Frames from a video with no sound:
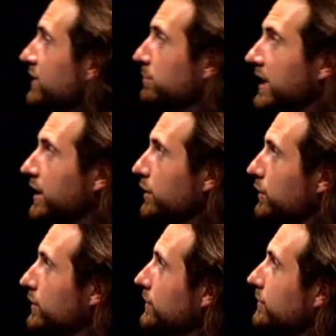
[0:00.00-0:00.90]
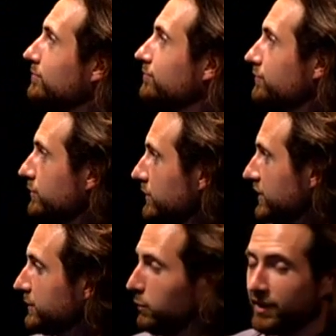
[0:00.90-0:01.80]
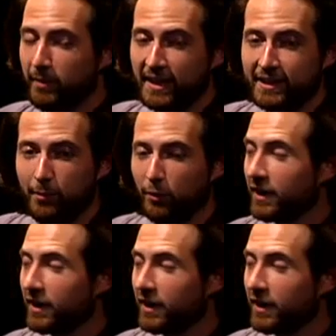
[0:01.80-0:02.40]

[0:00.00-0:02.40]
It's being used by some